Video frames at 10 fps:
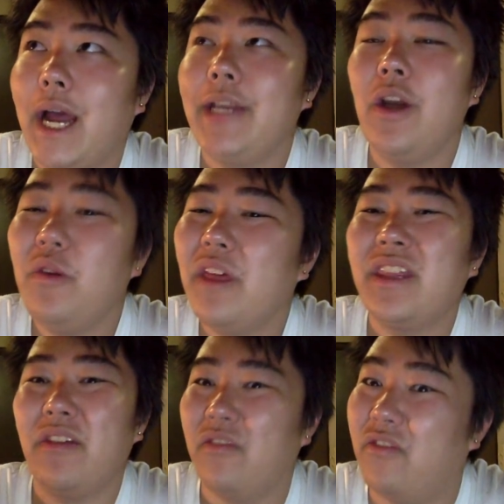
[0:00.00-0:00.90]
I know
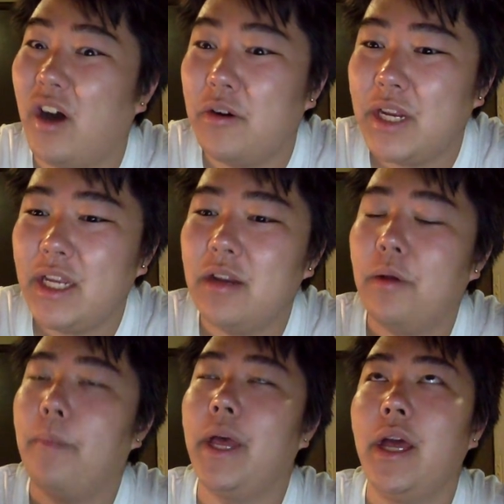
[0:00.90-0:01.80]
that they voted,
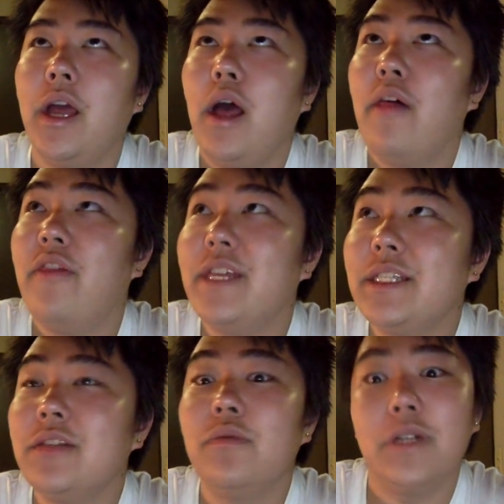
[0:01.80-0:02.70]
but
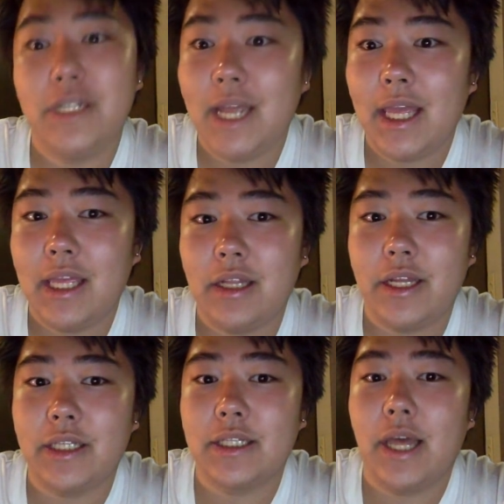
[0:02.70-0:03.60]
this is
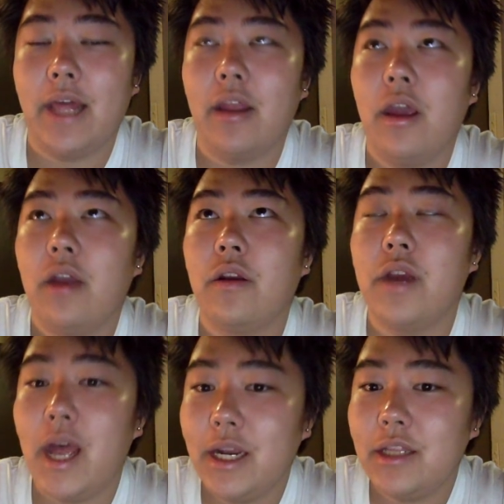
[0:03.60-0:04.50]
ridiculous that
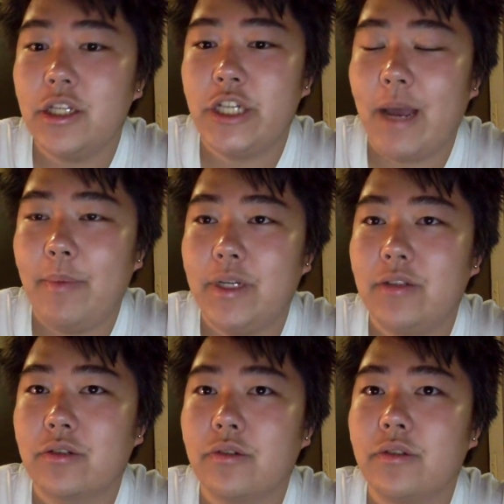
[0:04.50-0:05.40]
none of the
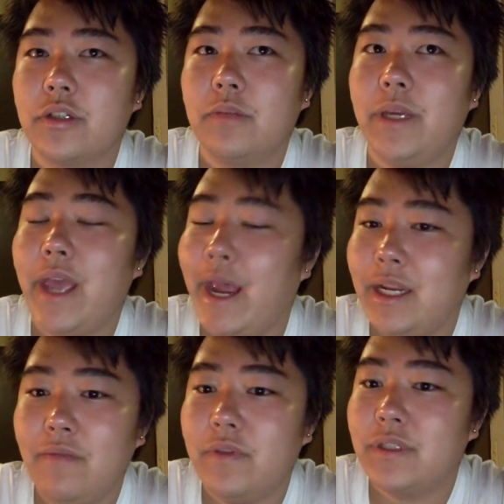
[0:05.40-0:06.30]
Japanese girls could be
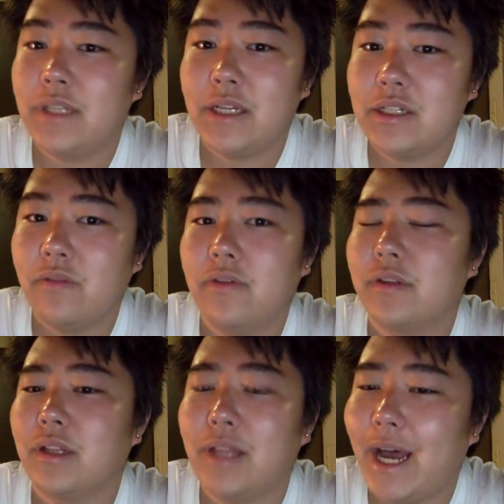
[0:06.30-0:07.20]
any of the center for the